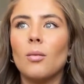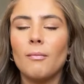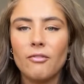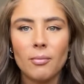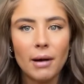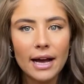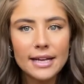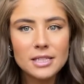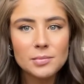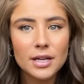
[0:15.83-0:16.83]
from my
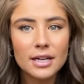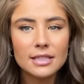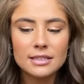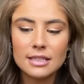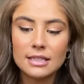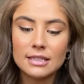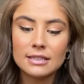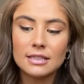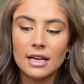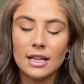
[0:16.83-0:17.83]

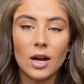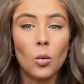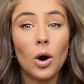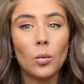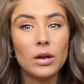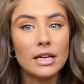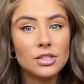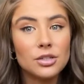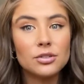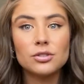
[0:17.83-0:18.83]
experiences and like what we
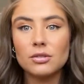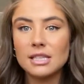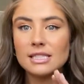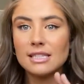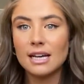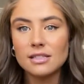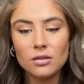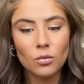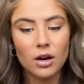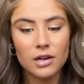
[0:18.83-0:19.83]
do. So this doesn't
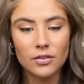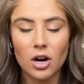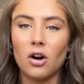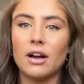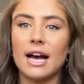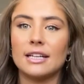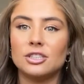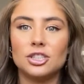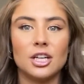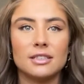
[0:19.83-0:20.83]
work for all cats,
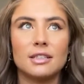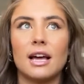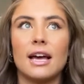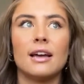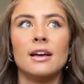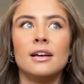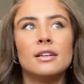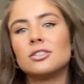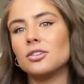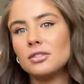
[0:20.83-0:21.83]
just like
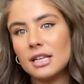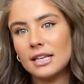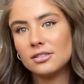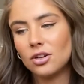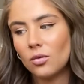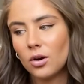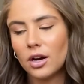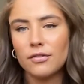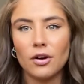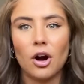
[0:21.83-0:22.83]
certain things don't
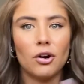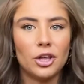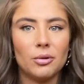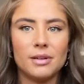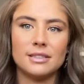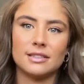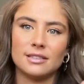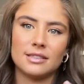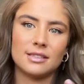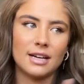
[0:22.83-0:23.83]
work for all humans.
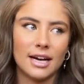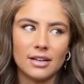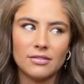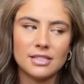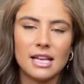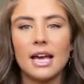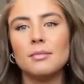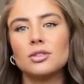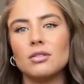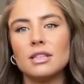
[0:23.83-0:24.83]
It's kind of the same.
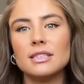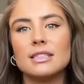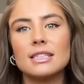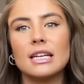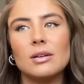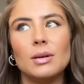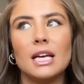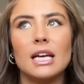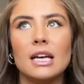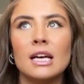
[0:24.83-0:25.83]
So this is going to
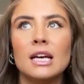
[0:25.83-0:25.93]
be